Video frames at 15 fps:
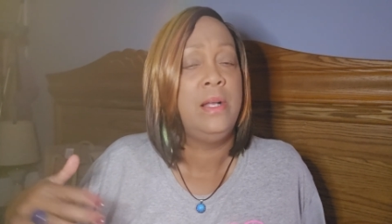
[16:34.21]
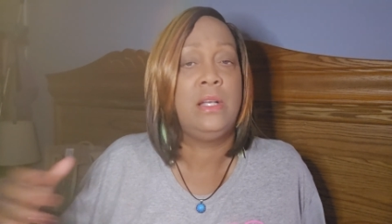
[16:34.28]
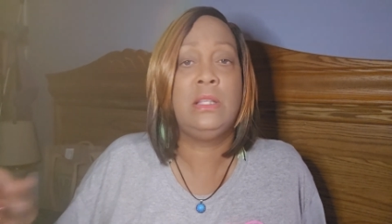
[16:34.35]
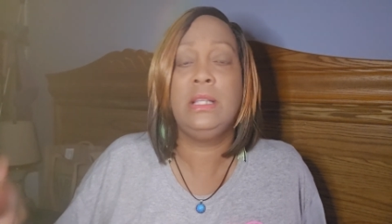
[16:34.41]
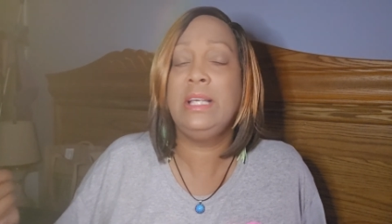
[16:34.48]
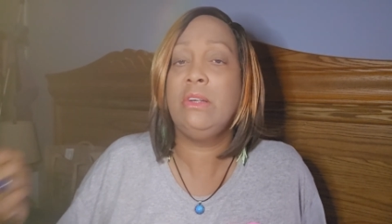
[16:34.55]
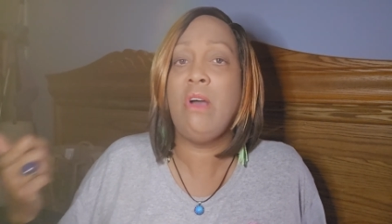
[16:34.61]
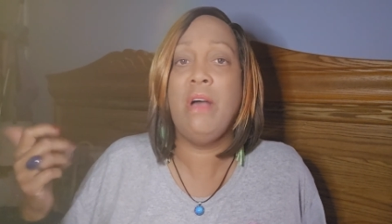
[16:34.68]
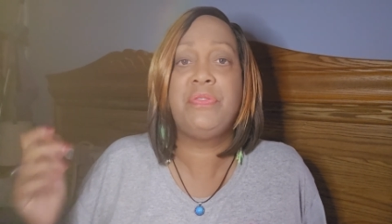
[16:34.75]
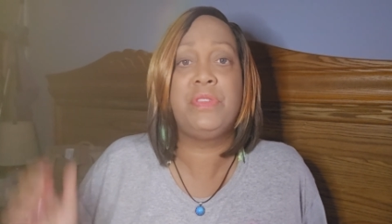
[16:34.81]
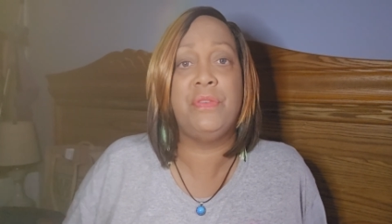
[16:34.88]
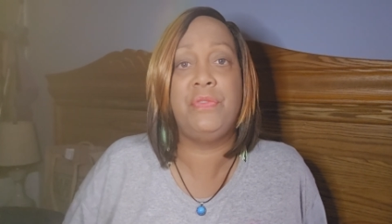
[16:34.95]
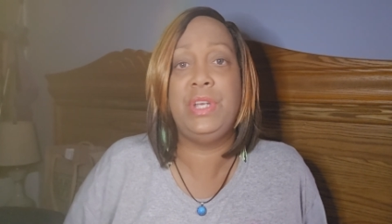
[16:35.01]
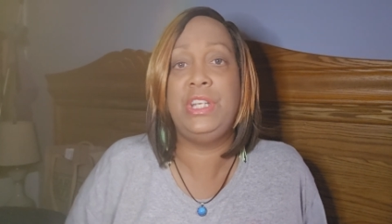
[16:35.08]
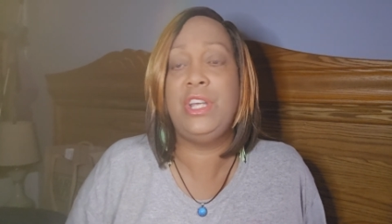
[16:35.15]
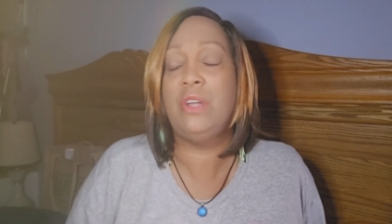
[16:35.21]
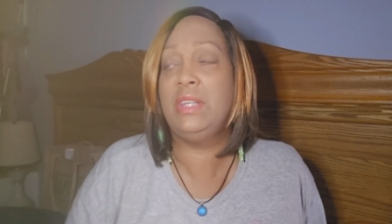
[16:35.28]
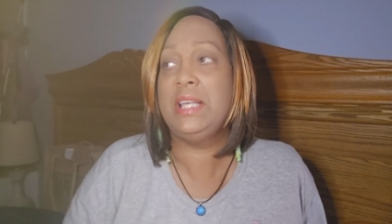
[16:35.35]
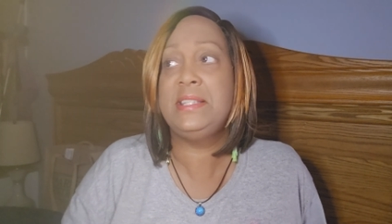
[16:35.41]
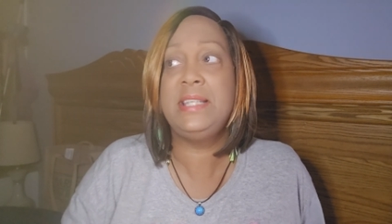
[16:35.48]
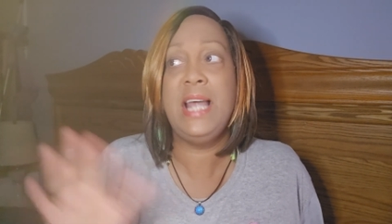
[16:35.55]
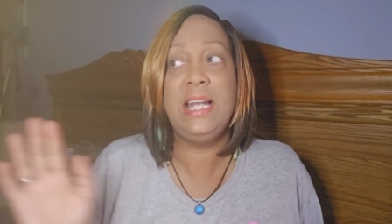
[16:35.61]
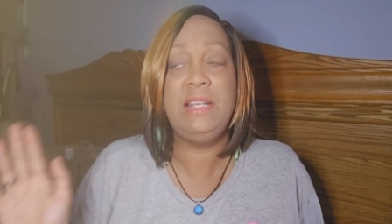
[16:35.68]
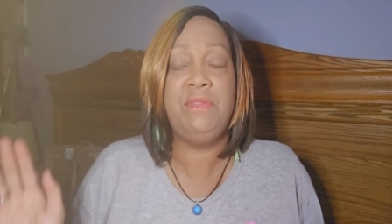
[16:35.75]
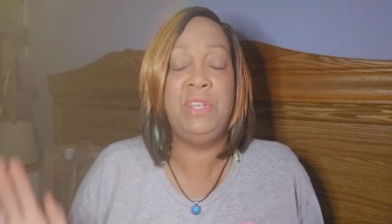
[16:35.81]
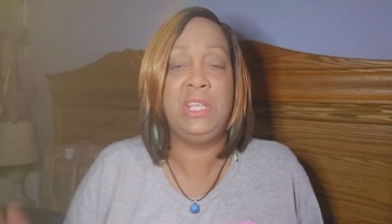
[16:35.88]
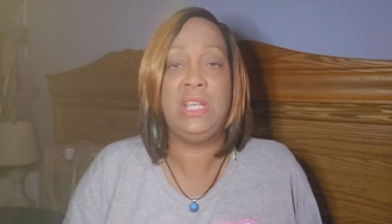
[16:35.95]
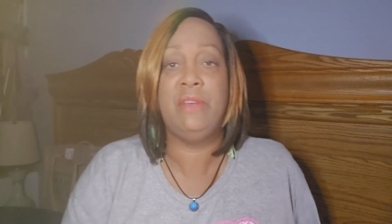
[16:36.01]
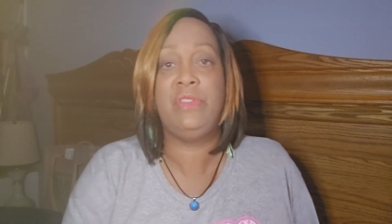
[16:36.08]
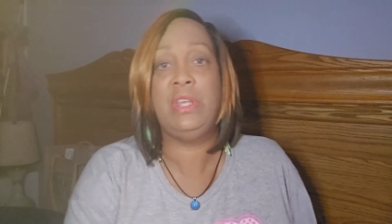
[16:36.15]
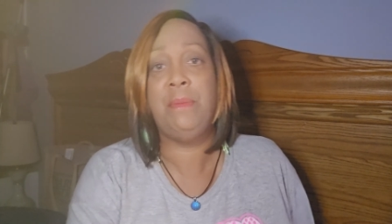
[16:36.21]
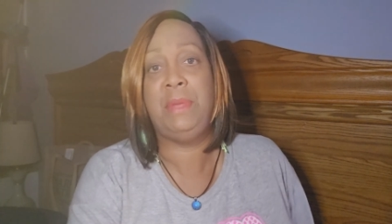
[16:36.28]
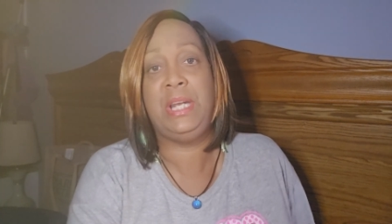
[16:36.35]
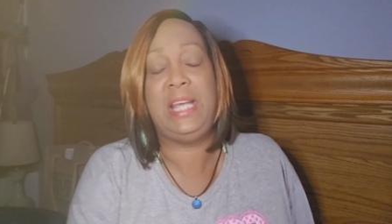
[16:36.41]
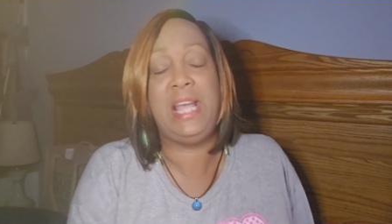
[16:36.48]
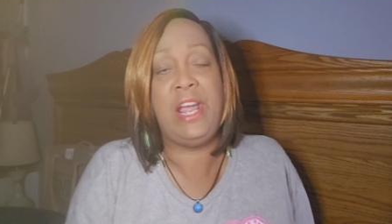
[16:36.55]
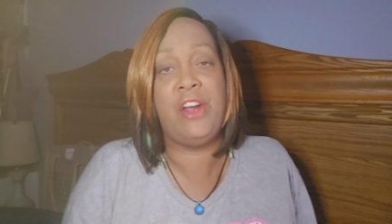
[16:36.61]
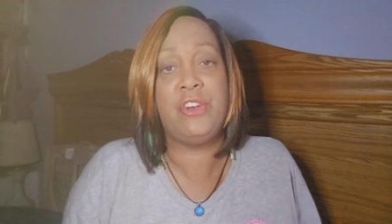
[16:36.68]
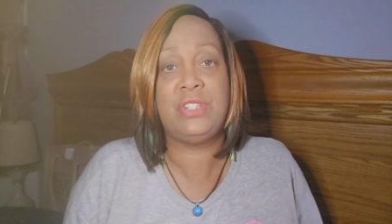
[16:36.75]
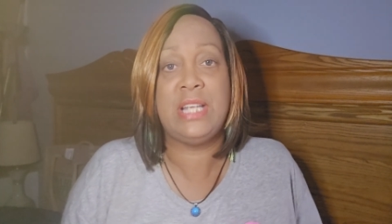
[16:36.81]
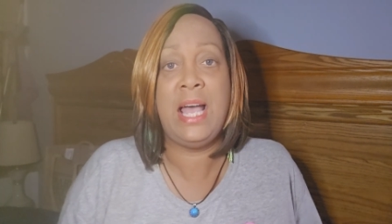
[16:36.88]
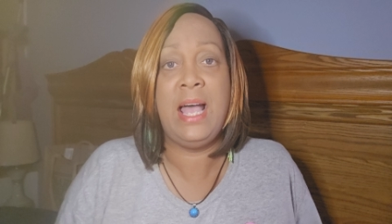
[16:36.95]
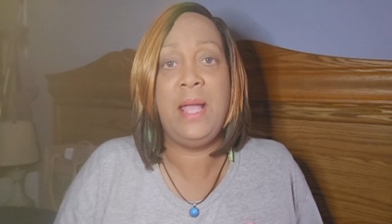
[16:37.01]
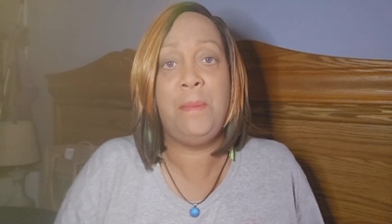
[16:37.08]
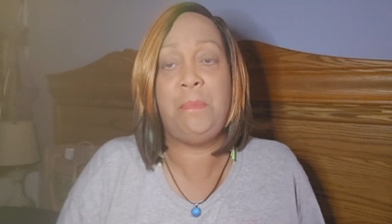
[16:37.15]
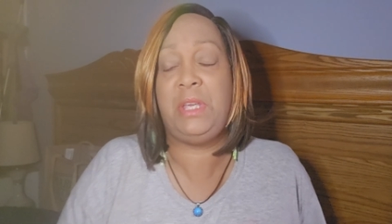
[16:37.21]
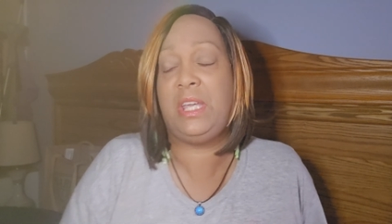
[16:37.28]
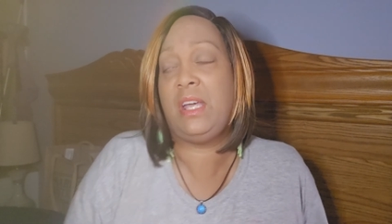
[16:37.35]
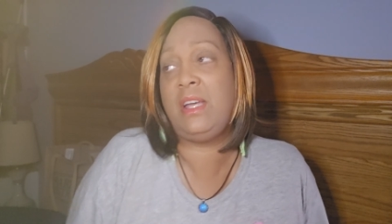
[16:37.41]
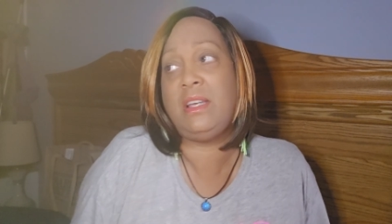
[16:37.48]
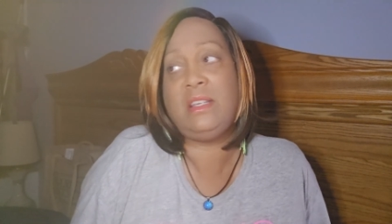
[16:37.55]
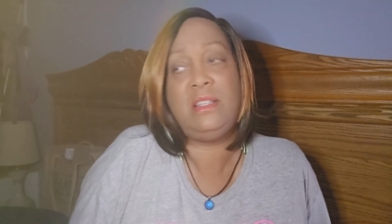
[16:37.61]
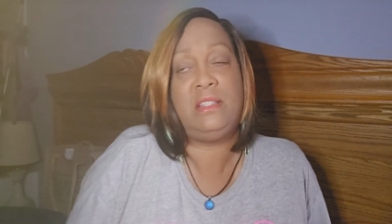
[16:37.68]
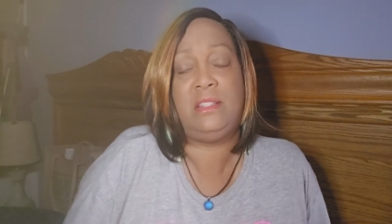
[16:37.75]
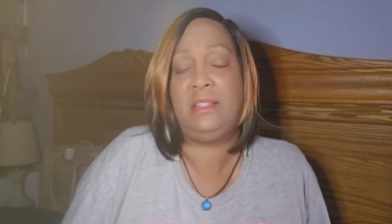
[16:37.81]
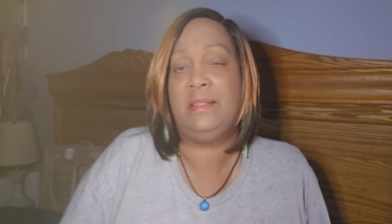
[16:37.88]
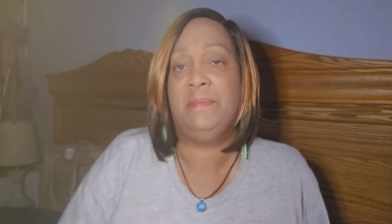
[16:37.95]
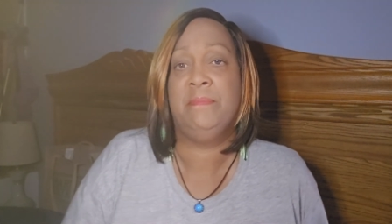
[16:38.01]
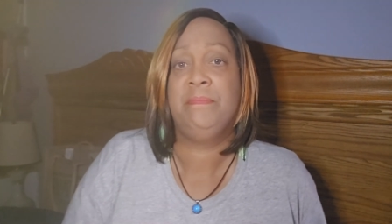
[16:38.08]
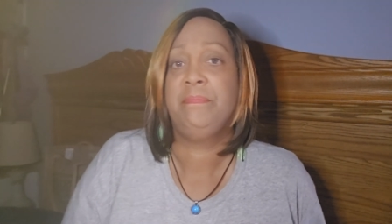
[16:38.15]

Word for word: click off the video. Let's not even give them any airtime because